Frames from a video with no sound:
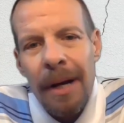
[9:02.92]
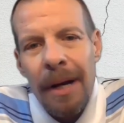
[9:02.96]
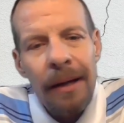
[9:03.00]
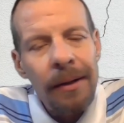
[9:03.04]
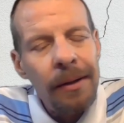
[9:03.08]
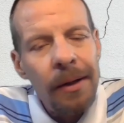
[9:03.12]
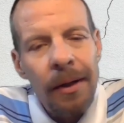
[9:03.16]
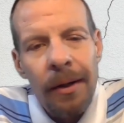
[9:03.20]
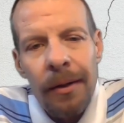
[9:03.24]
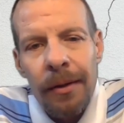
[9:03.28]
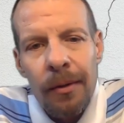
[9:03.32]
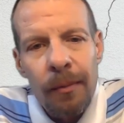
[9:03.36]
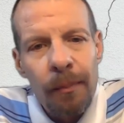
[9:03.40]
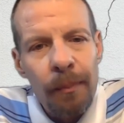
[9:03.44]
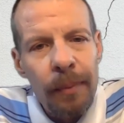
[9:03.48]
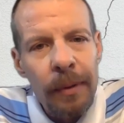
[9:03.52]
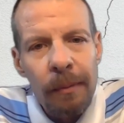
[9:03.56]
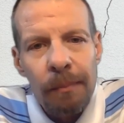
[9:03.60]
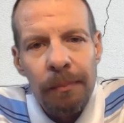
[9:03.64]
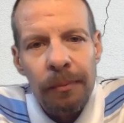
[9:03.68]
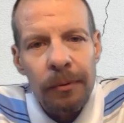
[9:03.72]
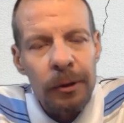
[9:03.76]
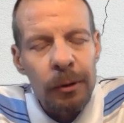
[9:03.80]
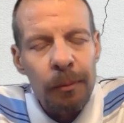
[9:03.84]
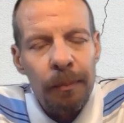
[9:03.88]
mind other
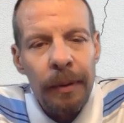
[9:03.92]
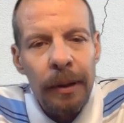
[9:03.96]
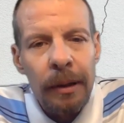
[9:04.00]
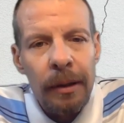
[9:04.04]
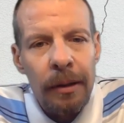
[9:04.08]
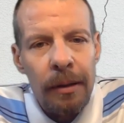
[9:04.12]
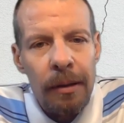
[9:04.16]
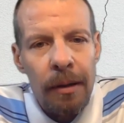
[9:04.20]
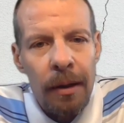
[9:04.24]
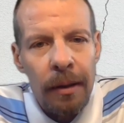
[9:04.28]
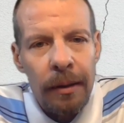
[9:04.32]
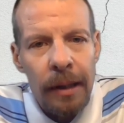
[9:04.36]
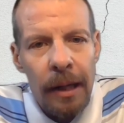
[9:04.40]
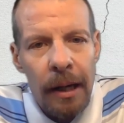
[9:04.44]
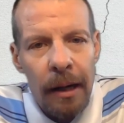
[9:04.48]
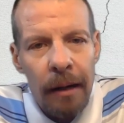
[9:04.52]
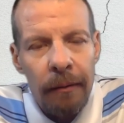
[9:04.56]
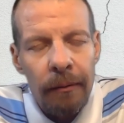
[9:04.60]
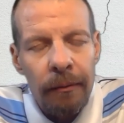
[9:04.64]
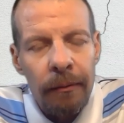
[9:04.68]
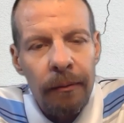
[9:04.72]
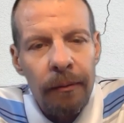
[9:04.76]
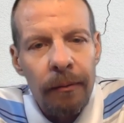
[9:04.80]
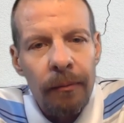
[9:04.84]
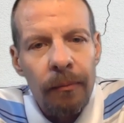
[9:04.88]
people speaking on that,
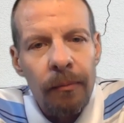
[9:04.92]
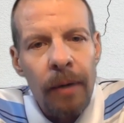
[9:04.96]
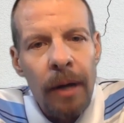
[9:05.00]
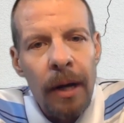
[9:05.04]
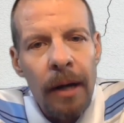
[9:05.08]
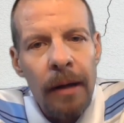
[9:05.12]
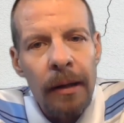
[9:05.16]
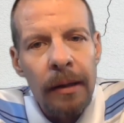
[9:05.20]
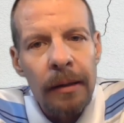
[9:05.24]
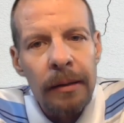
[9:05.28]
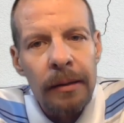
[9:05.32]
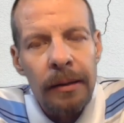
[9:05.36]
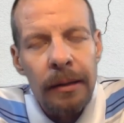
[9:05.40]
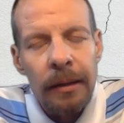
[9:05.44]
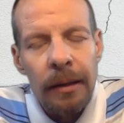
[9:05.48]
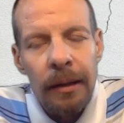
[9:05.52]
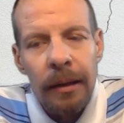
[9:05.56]
right?